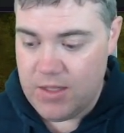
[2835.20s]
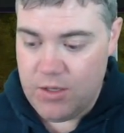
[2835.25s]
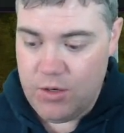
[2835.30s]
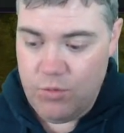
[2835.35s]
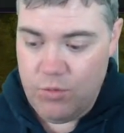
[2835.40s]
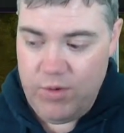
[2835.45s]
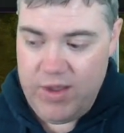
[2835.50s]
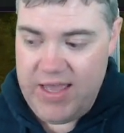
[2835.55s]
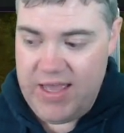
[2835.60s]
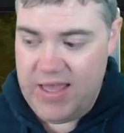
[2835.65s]

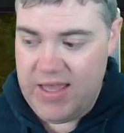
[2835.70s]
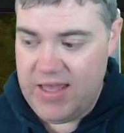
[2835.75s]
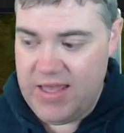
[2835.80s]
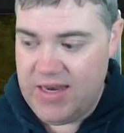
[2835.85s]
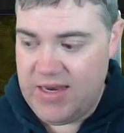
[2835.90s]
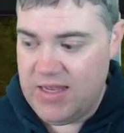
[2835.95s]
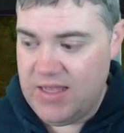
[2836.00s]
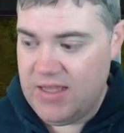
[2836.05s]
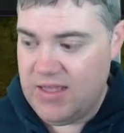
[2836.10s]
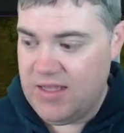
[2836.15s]

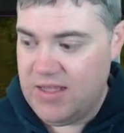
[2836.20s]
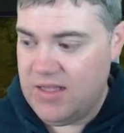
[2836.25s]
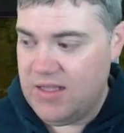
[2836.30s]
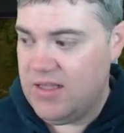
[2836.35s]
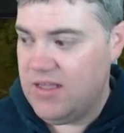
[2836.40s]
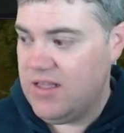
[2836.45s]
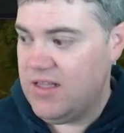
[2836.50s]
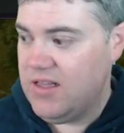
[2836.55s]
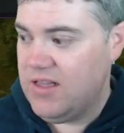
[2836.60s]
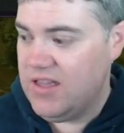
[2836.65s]
when
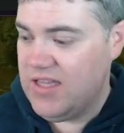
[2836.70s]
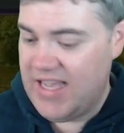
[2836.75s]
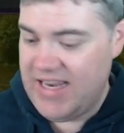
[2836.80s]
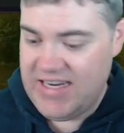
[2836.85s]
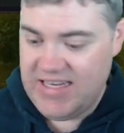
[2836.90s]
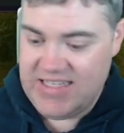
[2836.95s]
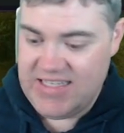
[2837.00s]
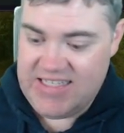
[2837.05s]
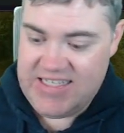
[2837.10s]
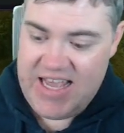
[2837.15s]

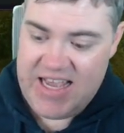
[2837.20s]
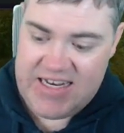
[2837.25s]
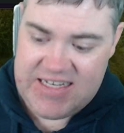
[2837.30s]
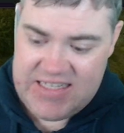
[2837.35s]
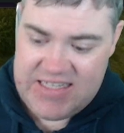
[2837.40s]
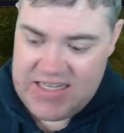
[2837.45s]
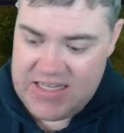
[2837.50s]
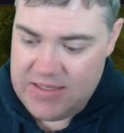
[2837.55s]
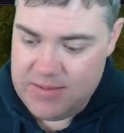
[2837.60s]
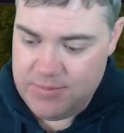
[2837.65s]
Linus Tech
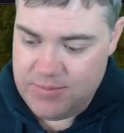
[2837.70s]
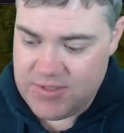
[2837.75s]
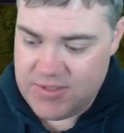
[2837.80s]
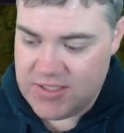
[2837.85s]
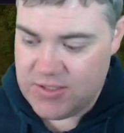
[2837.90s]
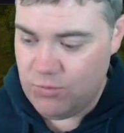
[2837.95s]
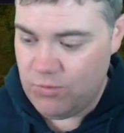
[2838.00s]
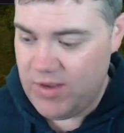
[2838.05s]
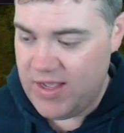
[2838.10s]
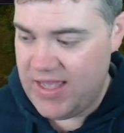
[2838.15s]
Tips,
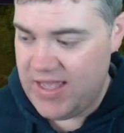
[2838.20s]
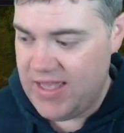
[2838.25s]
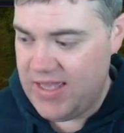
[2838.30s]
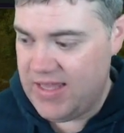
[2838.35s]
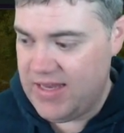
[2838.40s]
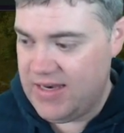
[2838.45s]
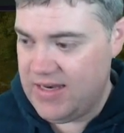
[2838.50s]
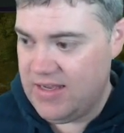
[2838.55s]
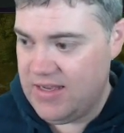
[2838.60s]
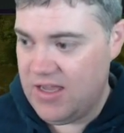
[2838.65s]

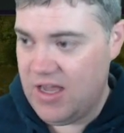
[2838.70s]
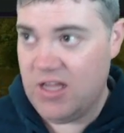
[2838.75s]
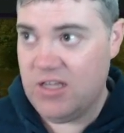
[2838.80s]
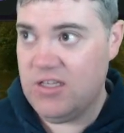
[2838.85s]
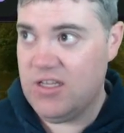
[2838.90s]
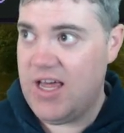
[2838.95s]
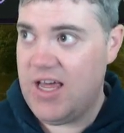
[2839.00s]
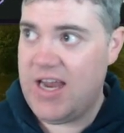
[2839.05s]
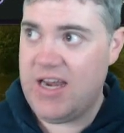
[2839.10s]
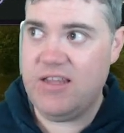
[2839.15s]
when a
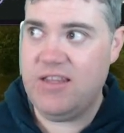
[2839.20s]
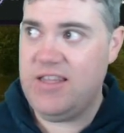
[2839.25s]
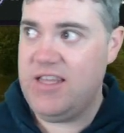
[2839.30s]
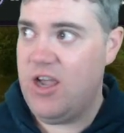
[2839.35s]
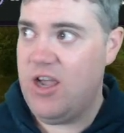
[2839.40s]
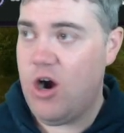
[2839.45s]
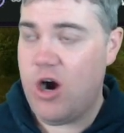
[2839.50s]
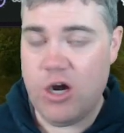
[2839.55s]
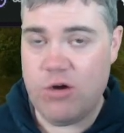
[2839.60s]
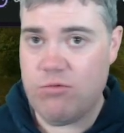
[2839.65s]
lot of the
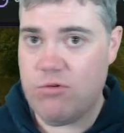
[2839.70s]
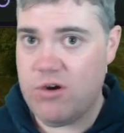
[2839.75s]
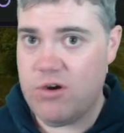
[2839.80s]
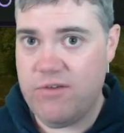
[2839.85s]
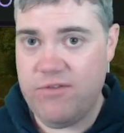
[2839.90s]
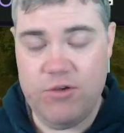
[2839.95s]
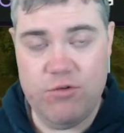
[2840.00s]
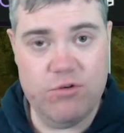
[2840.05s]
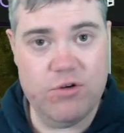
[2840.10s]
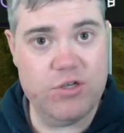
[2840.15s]
hardware
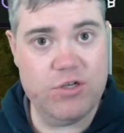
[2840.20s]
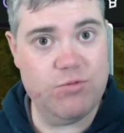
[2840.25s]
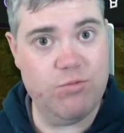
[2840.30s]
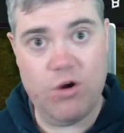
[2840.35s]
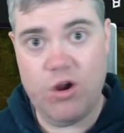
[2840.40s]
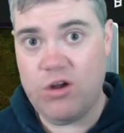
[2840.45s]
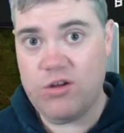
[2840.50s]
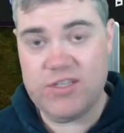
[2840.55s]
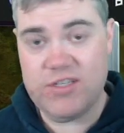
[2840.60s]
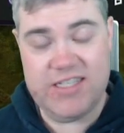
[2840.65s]
reviewers were
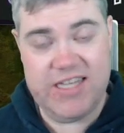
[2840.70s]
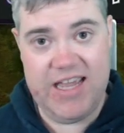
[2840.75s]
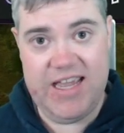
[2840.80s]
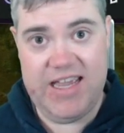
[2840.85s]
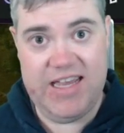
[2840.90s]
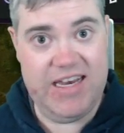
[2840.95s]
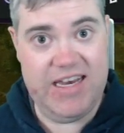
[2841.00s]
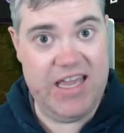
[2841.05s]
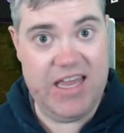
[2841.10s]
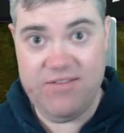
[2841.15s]
all
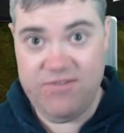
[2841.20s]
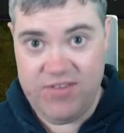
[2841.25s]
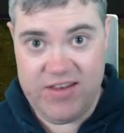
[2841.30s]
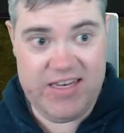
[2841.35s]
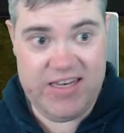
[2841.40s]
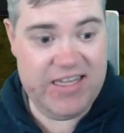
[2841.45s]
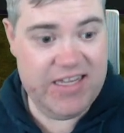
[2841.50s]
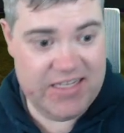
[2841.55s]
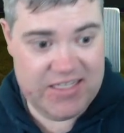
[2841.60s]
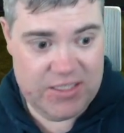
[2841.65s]
saying
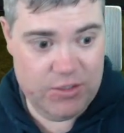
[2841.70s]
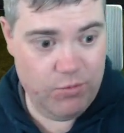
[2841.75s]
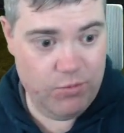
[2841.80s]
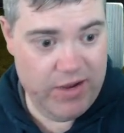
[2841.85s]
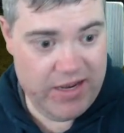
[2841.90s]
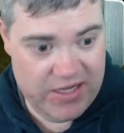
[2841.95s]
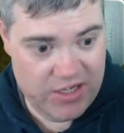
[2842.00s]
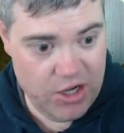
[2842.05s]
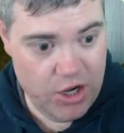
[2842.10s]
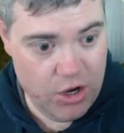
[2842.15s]
Nvidia is the way
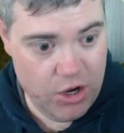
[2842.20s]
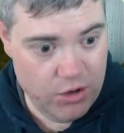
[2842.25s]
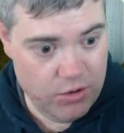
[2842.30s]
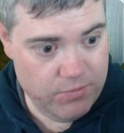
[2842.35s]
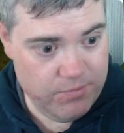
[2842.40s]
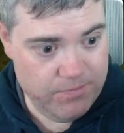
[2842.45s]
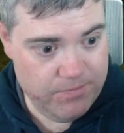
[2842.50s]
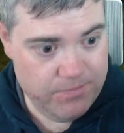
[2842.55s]
to go.